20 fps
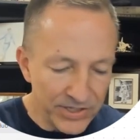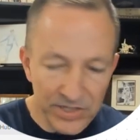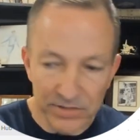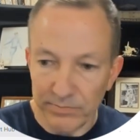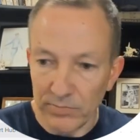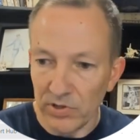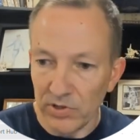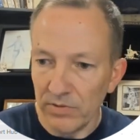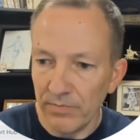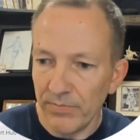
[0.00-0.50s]

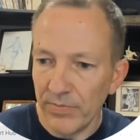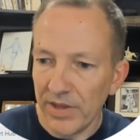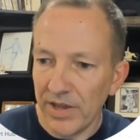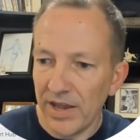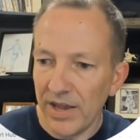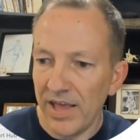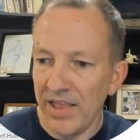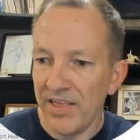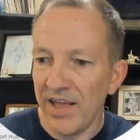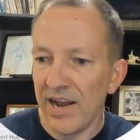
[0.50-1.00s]
symbol,
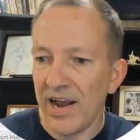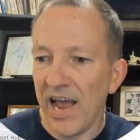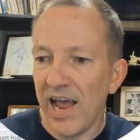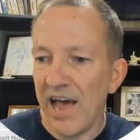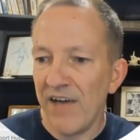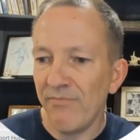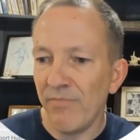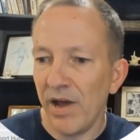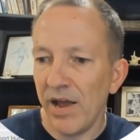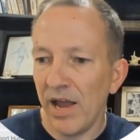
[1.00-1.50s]
and then I
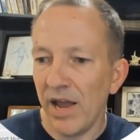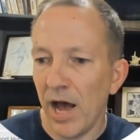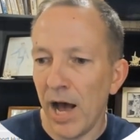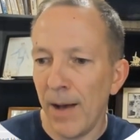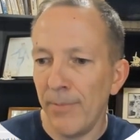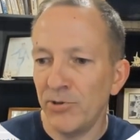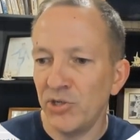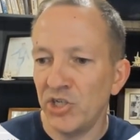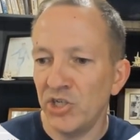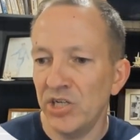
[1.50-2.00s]
have my
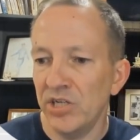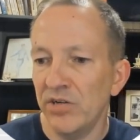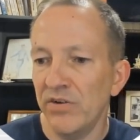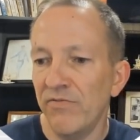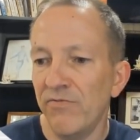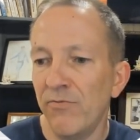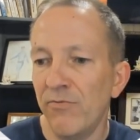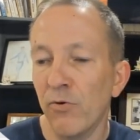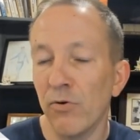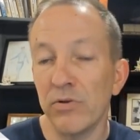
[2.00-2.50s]

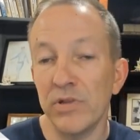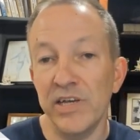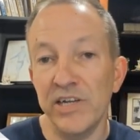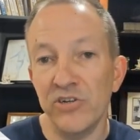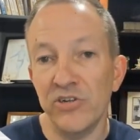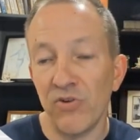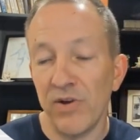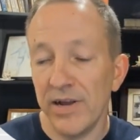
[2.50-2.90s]
option for the